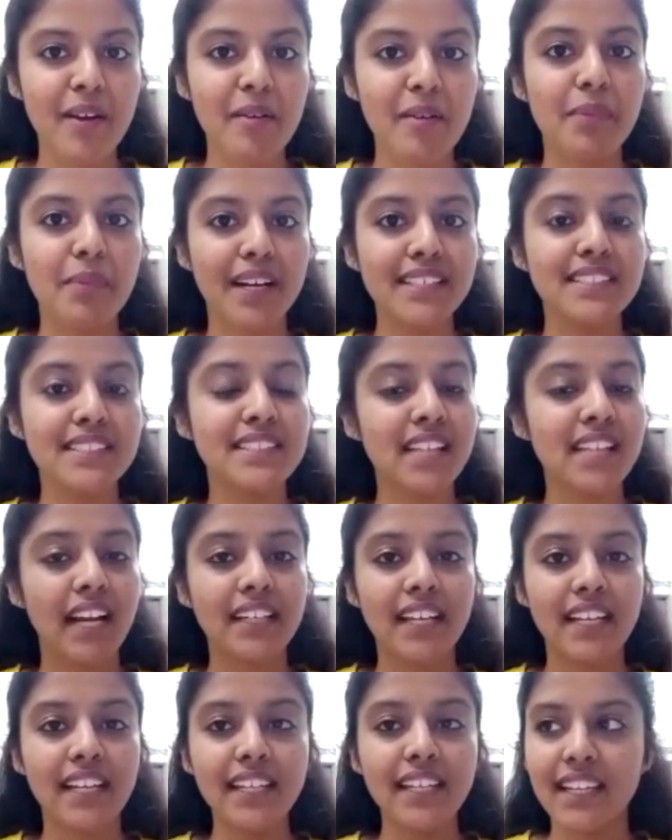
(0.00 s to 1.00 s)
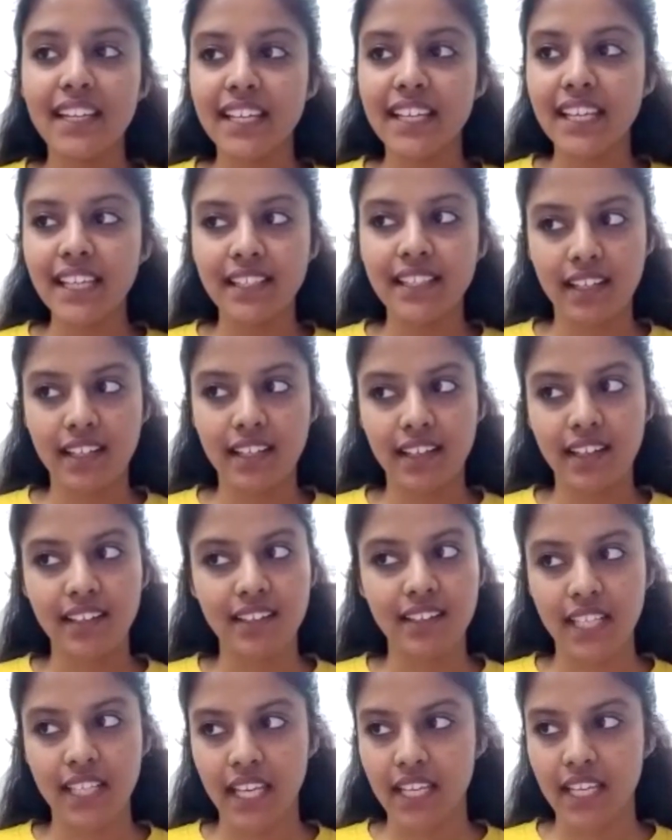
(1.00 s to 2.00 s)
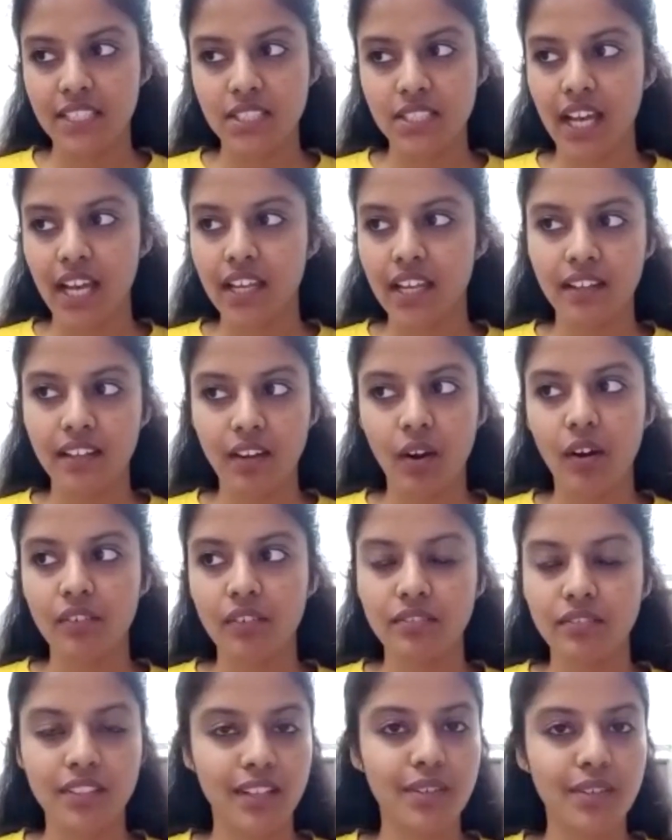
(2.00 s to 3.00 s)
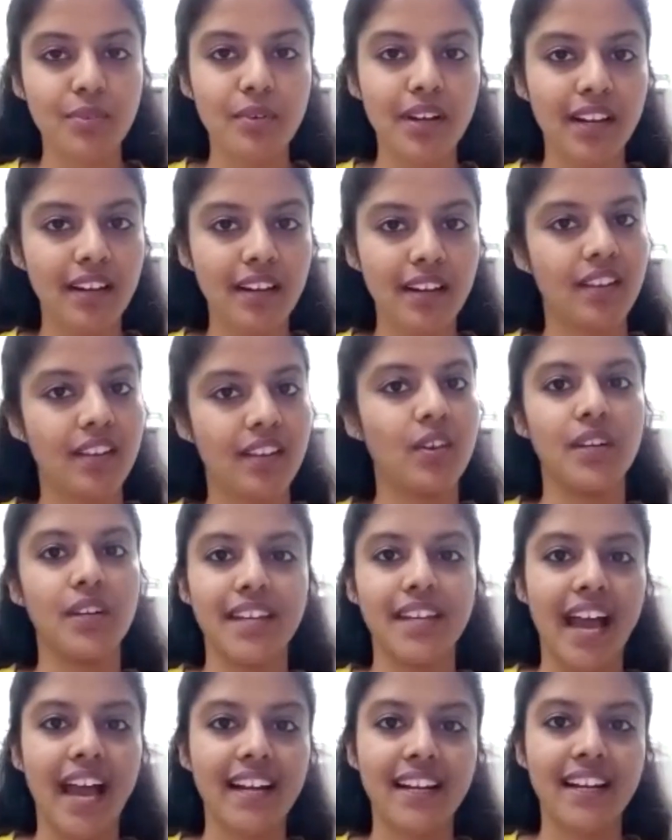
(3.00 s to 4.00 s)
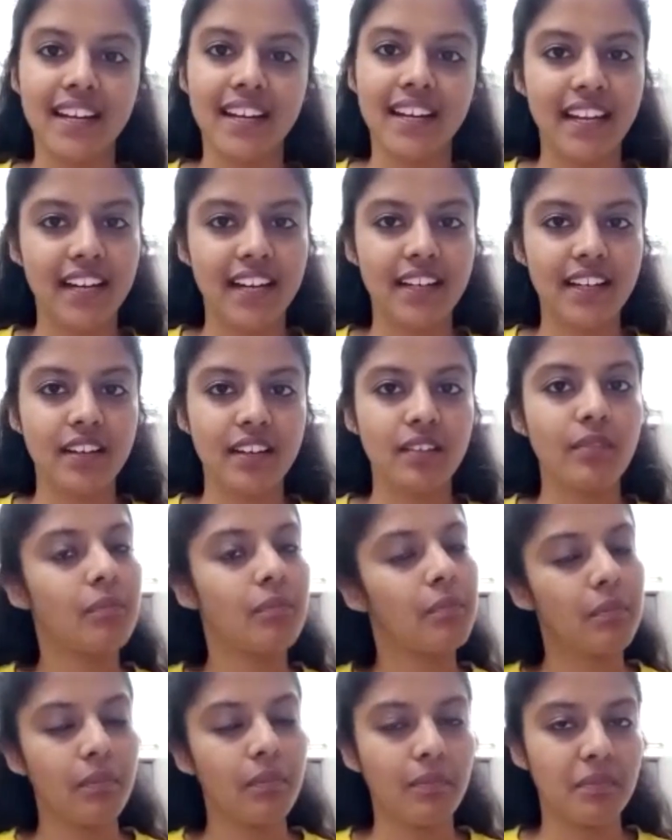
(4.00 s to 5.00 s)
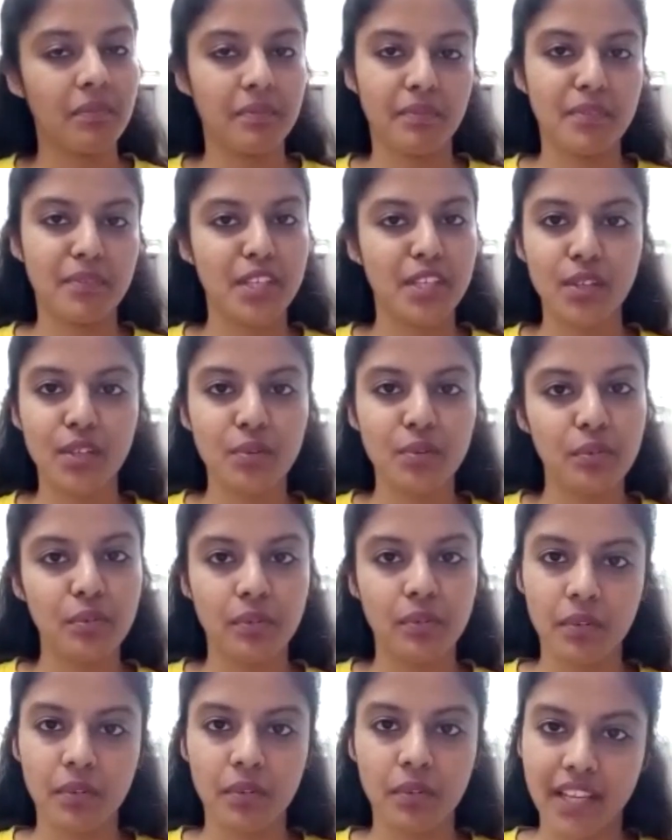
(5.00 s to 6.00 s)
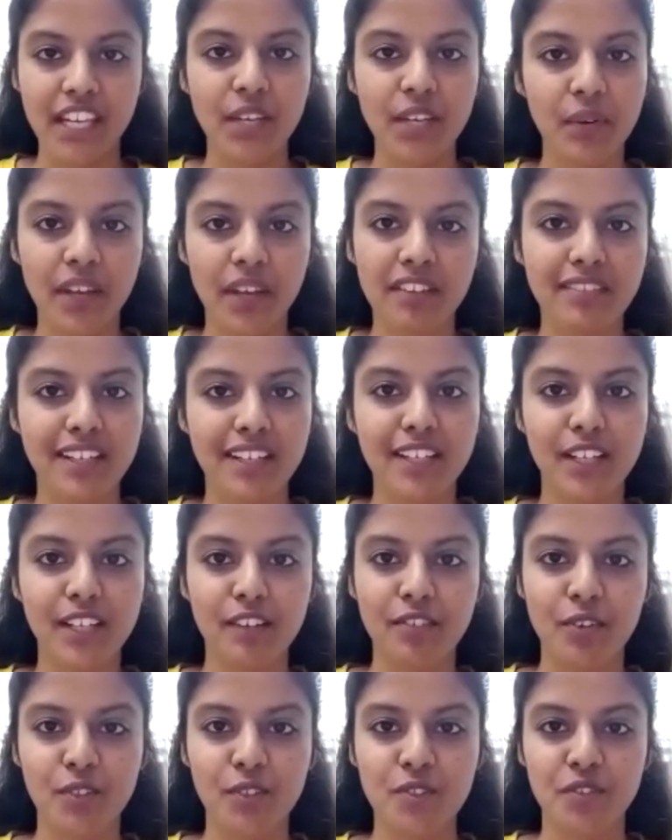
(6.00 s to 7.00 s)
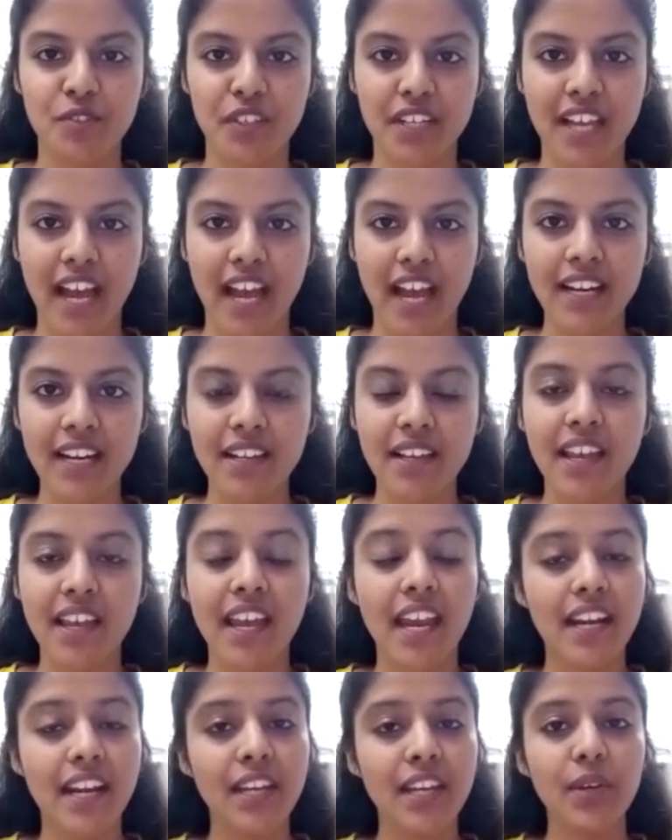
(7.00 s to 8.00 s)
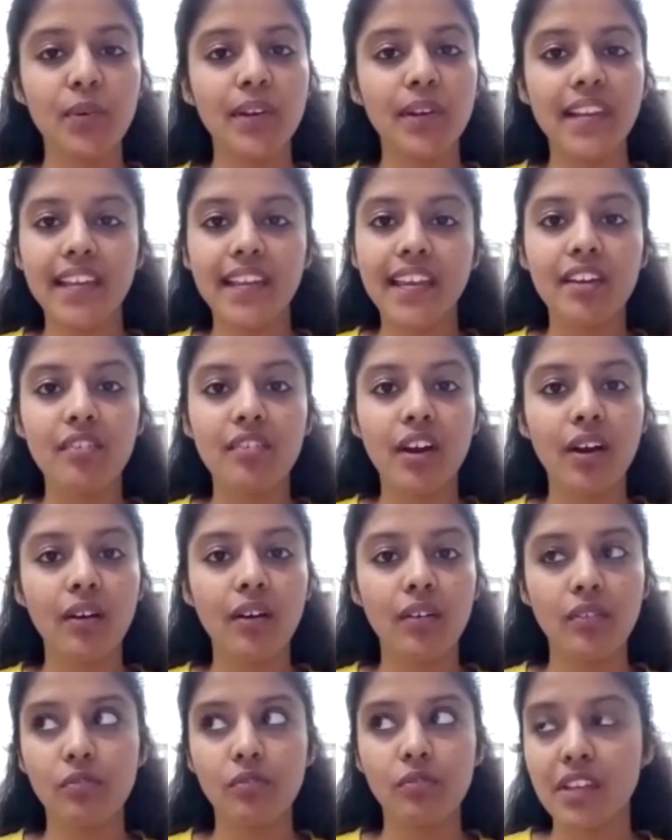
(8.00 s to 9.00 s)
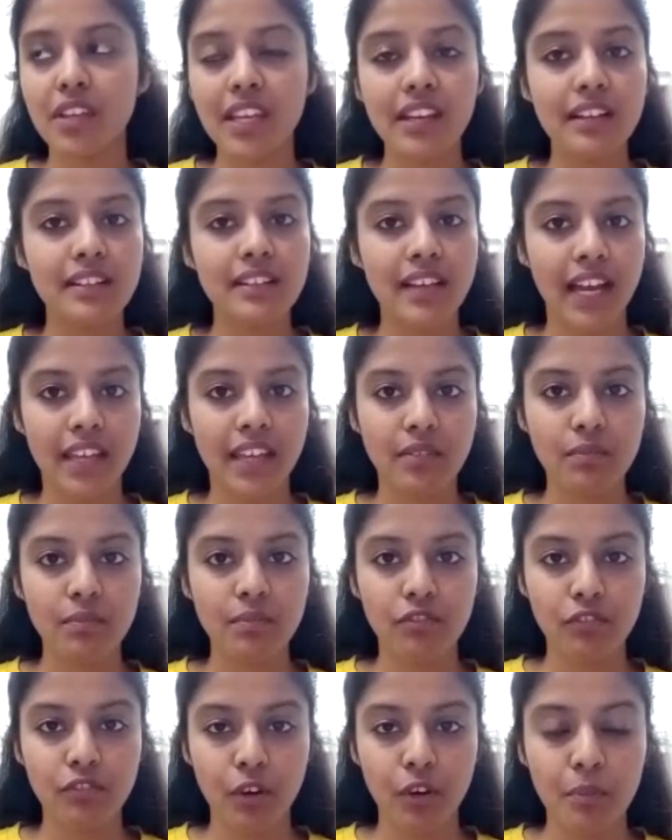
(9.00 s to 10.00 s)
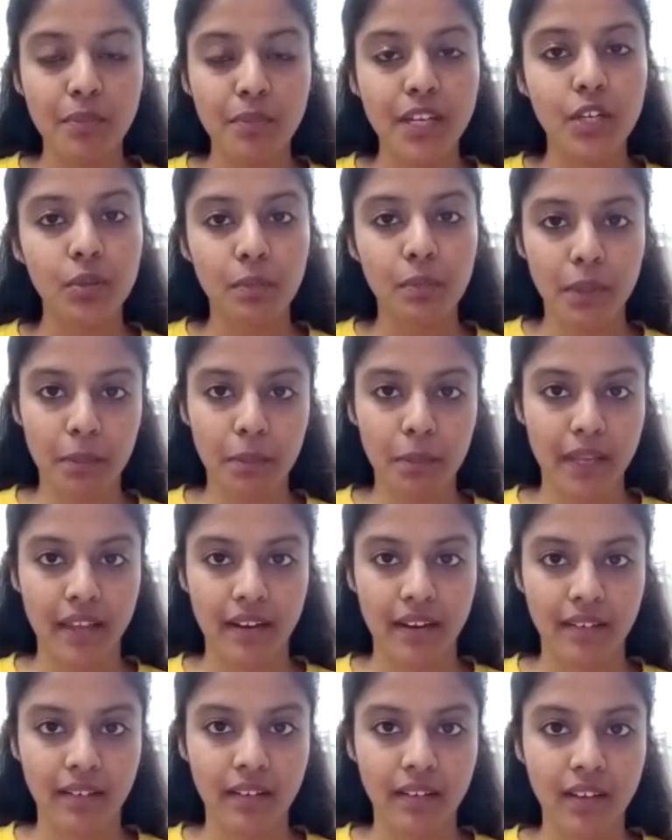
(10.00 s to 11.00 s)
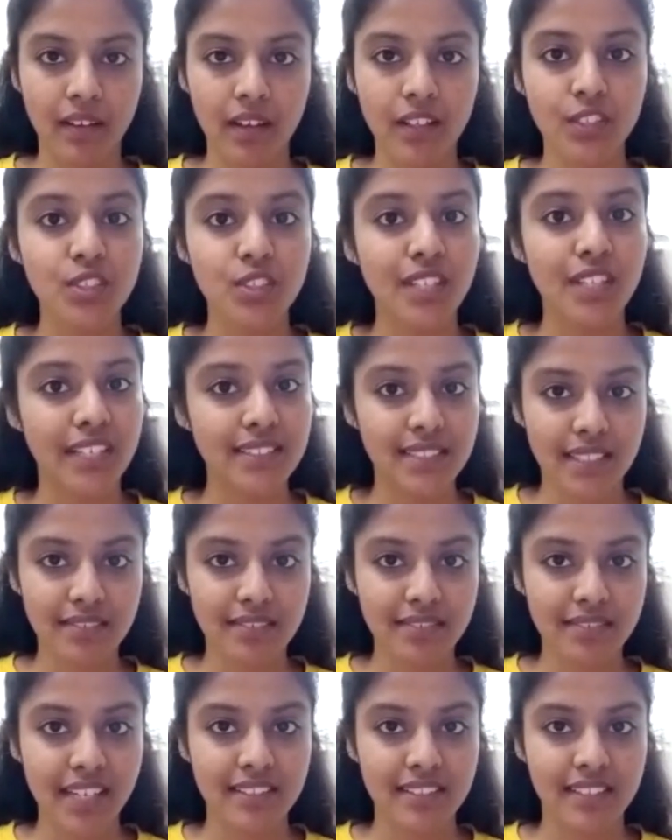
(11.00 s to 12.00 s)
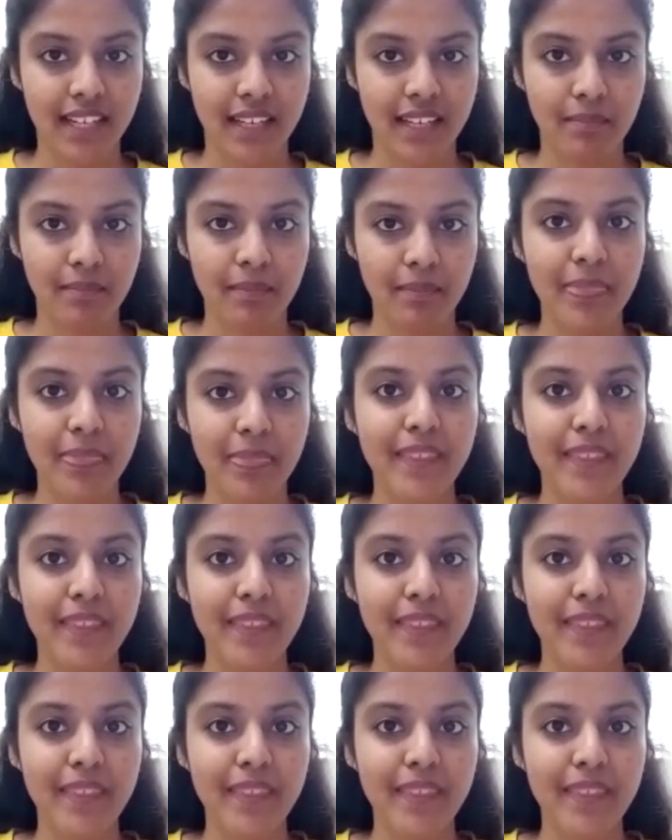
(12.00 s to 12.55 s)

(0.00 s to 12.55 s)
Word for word: But suddenly, uh, HR of the Google contacted that you can you give interviews for that, and he only gave a week time for me to prepare, just a week time.